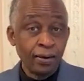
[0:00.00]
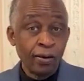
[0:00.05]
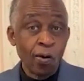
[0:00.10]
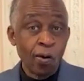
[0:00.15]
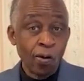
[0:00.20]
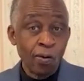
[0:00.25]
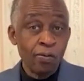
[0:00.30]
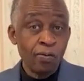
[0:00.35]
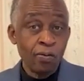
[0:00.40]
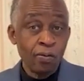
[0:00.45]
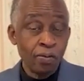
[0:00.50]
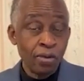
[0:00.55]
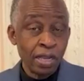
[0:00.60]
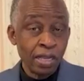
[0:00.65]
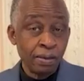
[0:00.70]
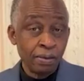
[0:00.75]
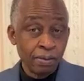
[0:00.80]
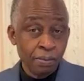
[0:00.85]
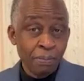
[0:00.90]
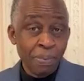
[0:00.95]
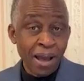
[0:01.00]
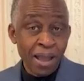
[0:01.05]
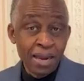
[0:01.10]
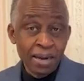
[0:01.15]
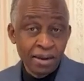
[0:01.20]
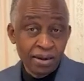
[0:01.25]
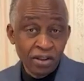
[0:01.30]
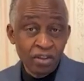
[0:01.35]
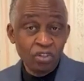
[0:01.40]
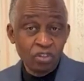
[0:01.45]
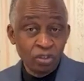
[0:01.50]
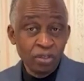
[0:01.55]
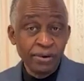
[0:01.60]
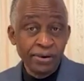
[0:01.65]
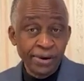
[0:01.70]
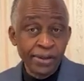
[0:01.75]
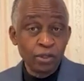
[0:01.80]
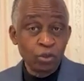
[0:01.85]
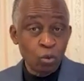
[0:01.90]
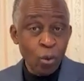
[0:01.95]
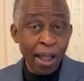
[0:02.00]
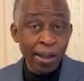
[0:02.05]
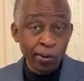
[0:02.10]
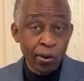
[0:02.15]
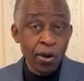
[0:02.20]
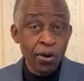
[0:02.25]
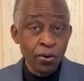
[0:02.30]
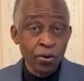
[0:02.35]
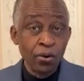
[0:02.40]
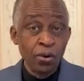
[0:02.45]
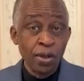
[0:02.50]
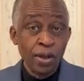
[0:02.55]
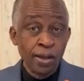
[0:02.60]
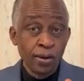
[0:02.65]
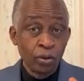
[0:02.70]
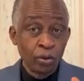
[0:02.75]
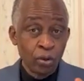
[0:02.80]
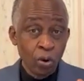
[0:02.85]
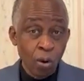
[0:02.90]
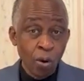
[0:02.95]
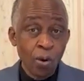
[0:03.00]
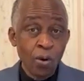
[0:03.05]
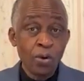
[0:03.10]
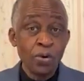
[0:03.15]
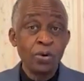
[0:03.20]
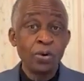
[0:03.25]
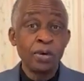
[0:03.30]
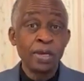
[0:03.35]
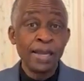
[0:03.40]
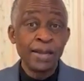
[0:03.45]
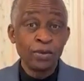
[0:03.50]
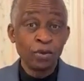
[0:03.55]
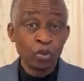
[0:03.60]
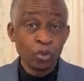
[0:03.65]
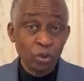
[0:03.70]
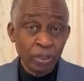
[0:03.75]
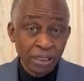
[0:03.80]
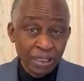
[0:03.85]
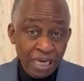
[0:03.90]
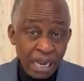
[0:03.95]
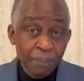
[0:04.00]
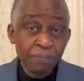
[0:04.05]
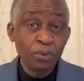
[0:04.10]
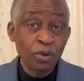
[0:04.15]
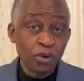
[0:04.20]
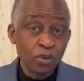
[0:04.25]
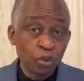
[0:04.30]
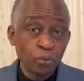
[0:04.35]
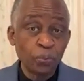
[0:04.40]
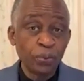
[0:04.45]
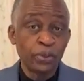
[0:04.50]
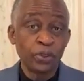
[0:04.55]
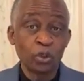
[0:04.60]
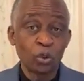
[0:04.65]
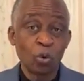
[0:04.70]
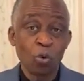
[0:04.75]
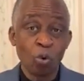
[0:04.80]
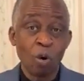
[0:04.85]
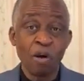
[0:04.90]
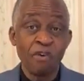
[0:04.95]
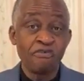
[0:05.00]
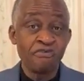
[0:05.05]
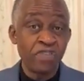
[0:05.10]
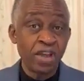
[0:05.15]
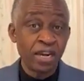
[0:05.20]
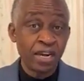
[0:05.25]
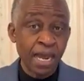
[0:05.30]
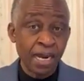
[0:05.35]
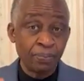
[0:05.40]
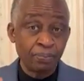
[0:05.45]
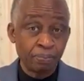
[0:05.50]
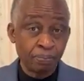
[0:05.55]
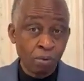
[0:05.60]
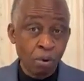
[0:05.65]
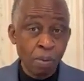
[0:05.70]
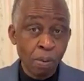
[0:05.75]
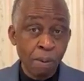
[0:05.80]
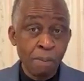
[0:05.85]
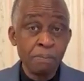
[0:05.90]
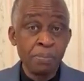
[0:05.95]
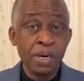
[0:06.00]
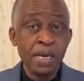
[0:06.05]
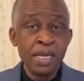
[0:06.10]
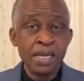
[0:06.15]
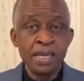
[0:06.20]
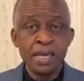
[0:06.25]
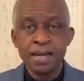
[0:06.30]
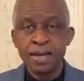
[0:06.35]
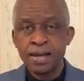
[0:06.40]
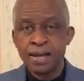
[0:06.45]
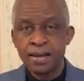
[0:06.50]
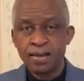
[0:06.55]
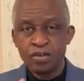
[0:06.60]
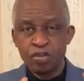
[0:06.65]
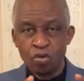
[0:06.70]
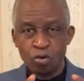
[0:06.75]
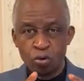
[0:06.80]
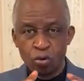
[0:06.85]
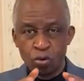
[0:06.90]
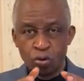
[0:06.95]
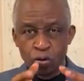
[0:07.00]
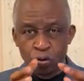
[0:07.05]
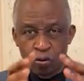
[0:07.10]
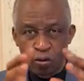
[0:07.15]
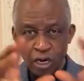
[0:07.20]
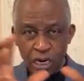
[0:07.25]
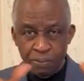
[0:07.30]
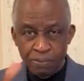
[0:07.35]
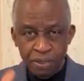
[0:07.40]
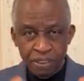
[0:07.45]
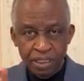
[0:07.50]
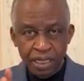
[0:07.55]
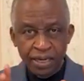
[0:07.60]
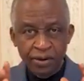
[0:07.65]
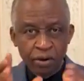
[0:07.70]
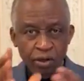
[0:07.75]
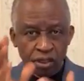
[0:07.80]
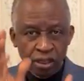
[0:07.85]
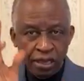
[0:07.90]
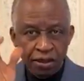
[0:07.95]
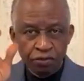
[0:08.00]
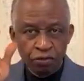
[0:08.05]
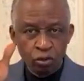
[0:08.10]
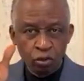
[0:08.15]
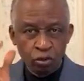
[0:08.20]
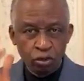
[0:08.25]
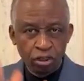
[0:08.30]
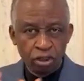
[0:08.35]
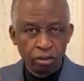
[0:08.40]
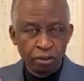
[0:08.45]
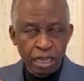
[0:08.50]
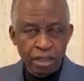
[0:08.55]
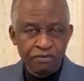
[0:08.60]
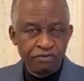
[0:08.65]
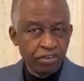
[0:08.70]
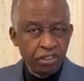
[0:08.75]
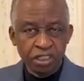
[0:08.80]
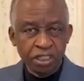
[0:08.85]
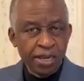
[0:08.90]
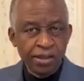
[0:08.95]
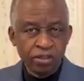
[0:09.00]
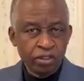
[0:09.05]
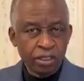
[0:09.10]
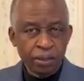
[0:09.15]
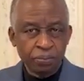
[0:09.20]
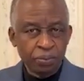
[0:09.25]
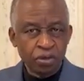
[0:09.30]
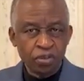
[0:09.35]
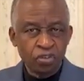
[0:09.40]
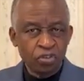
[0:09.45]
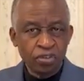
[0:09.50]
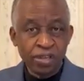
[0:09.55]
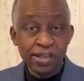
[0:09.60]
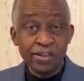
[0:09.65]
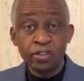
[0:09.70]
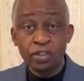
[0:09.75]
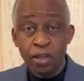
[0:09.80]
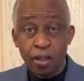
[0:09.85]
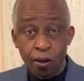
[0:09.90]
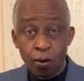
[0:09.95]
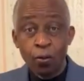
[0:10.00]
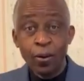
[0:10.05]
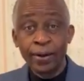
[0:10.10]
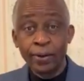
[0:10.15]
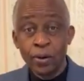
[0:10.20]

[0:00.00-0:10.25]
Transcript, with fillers: You know, in, in this series, we're going to go into depth of spiritual warfare that probably you limited yourself to Ephesians chapter 6.